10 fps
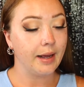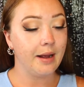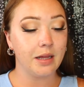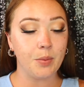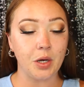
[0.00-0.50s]

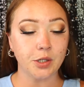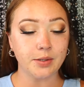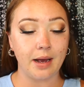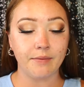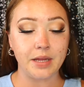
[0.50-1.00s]
Then we also
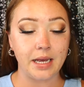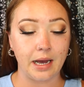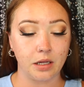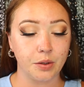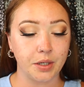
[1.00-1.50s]
have the
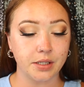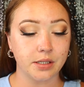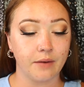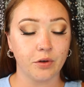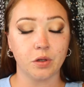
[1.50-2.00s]
Hello Good
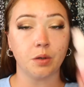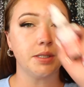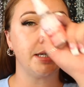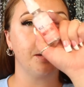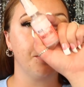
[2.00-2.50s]
Stuff Glow
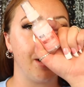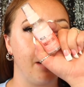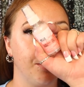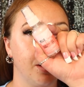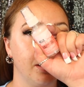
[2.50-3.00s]
Serum
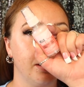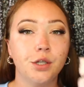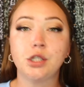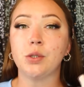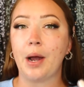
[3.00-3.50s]
Primer.
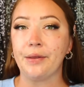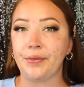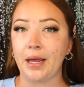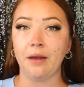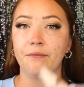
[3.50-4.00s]
So I
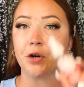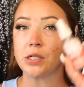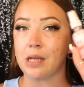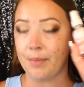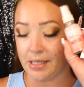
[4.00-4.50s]
think
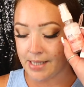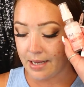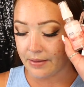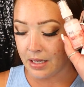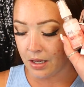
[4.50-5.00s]
first I'm going to take
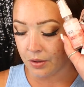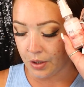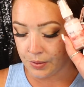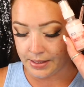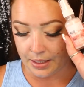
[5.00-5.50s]
the
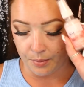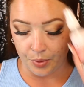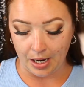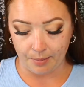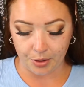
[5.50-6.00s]
Glow Serum
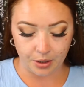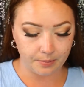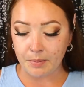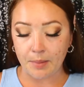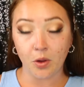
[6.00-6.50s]
Primer.
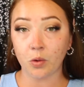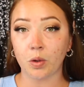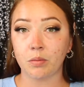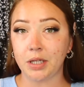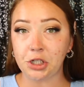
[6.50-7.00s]
Maybe I'll go
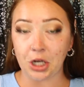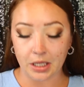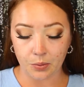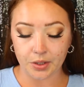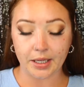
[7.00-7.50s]
in with the
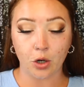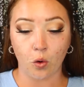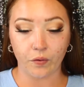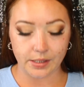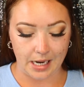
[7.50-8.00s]
jelly one like
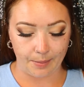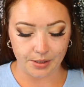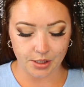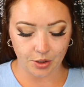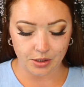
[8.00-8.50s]
over top in
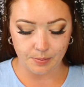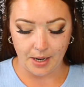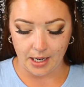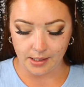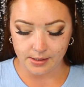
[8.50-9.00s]
certain
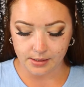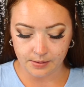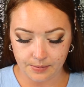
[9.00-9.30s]
spots.